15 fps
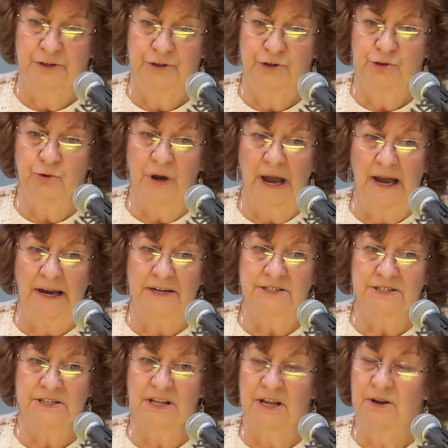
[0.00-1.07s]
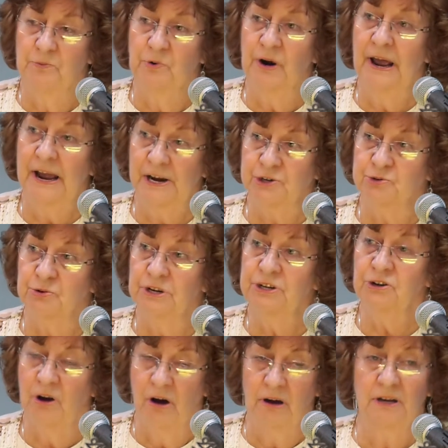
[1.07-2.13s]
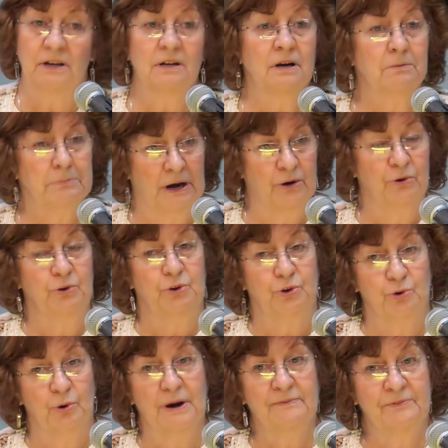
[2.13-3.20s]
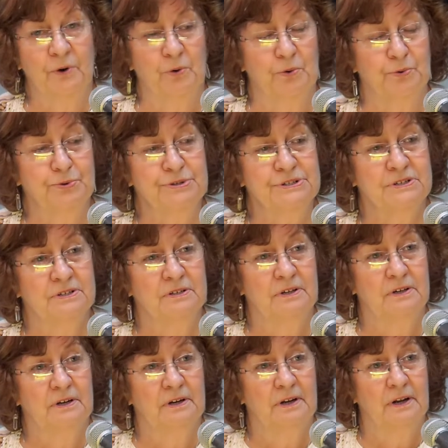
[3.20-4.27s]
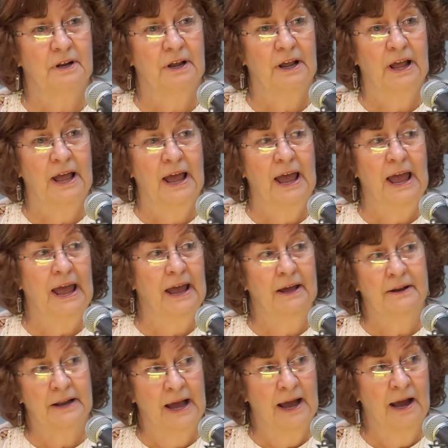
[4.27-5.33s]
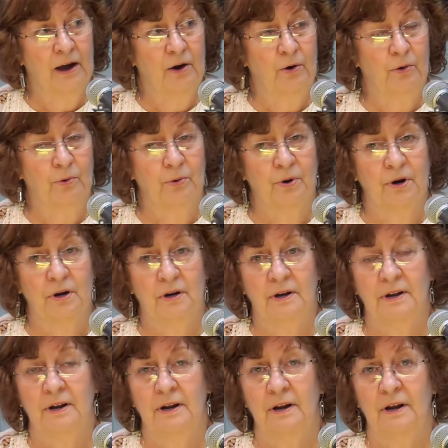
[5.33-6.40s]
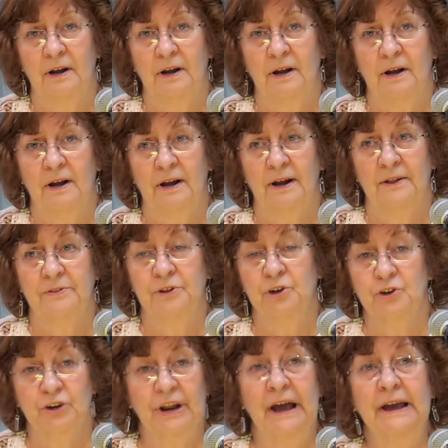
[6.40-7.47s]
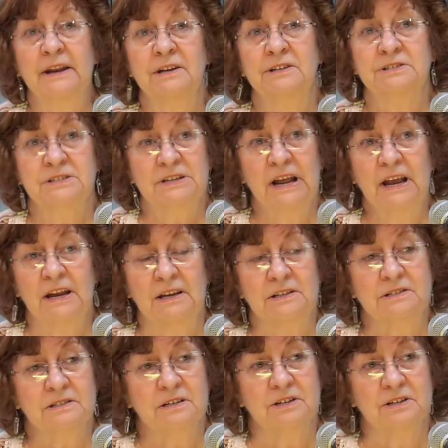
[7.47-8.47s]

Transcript: two guys, they were actually talking about UFOs and how the United States